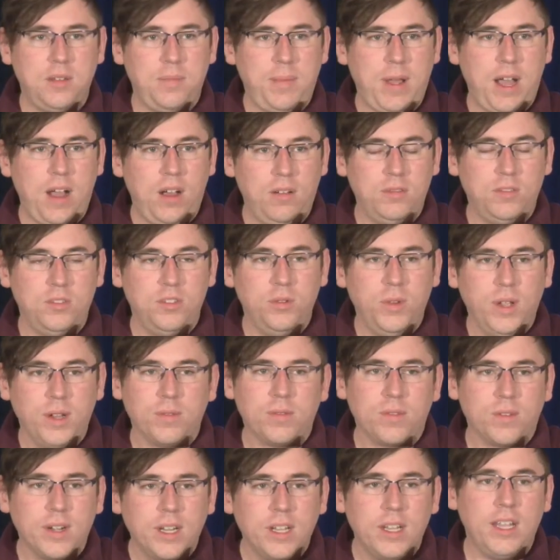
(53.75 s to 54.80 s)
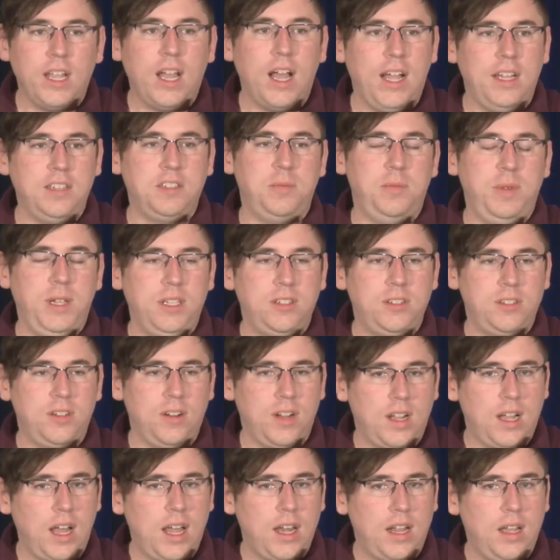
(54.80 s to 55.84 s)
about doing really high-speed
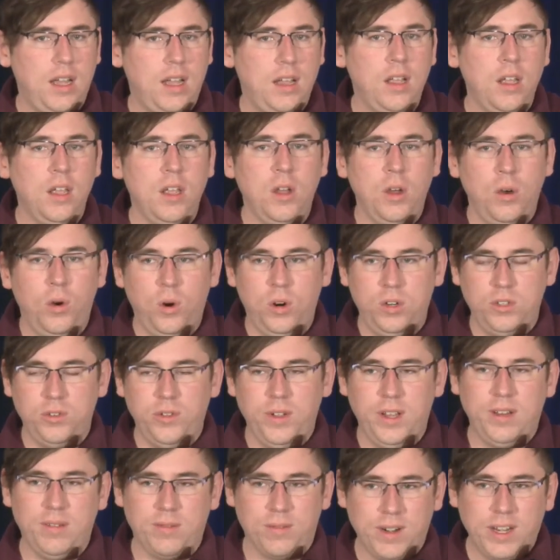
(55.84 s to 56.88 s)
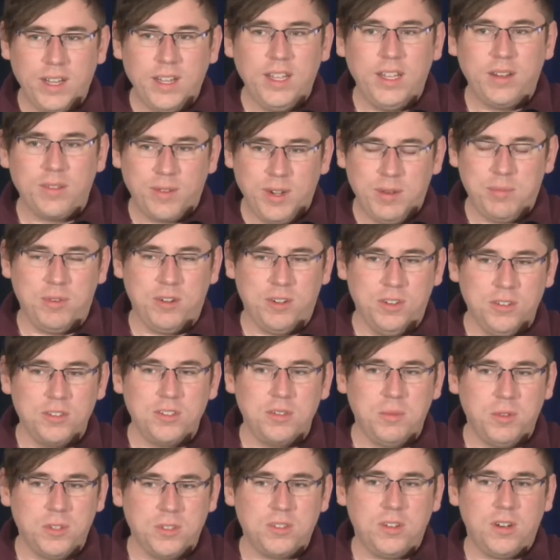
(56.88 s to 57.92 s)
Suricata or doing really
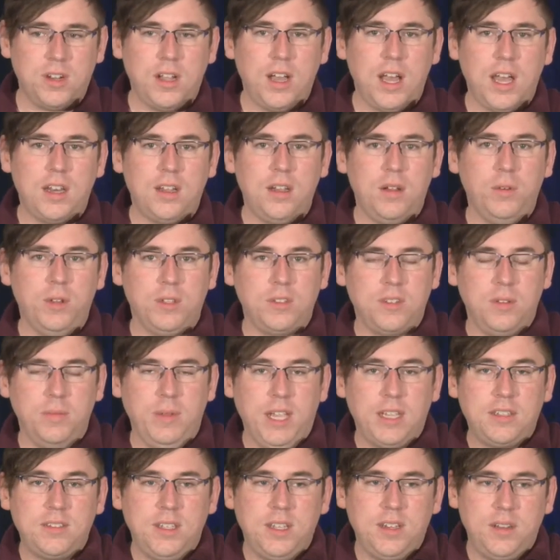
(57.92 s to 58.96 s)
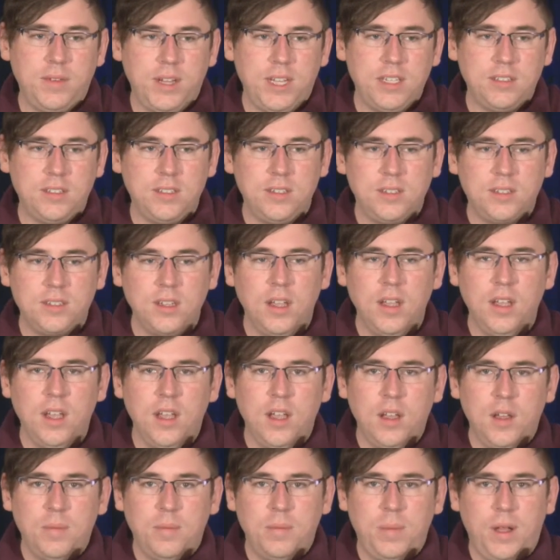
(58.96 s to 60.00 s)
reproducible Suricata with some Ixia devices,
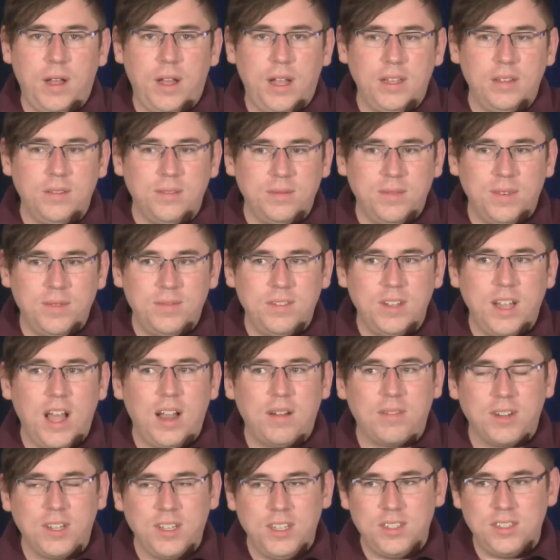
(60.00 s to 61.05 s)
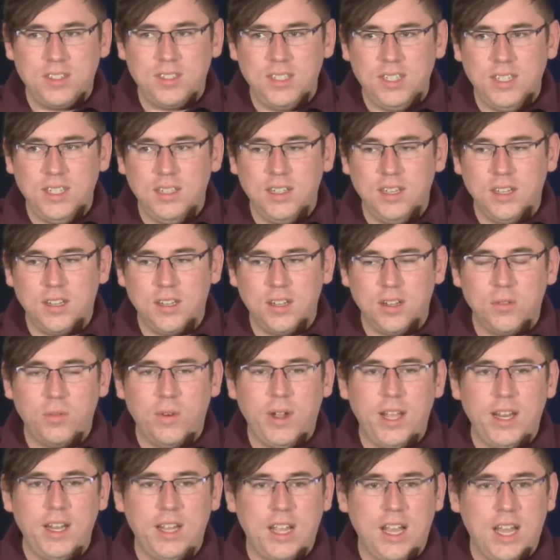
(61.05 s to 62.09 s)
but we've not really seen a good
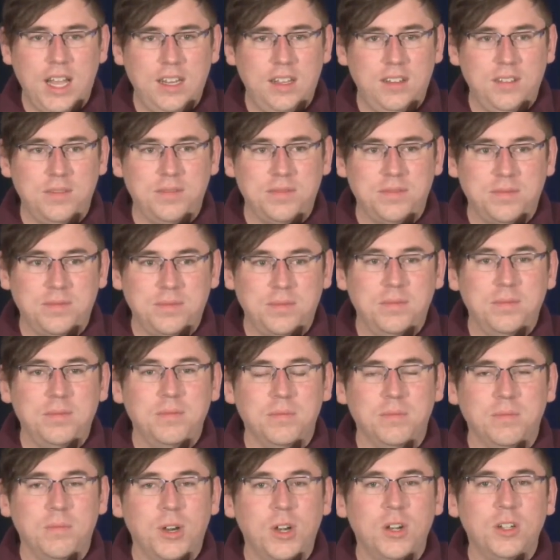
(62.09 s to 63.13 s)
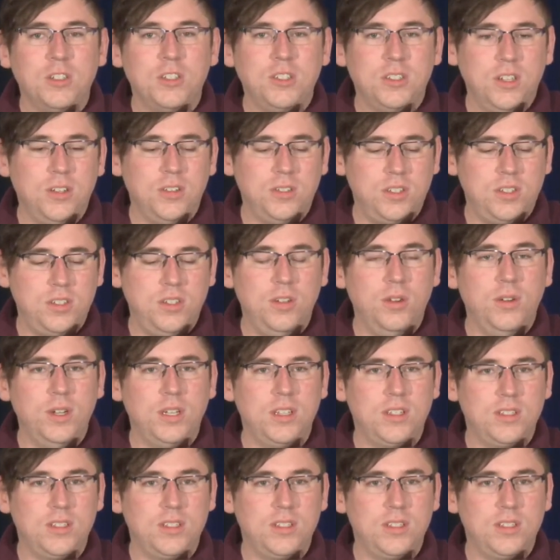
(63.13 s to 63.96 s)
way to kind of merge those two into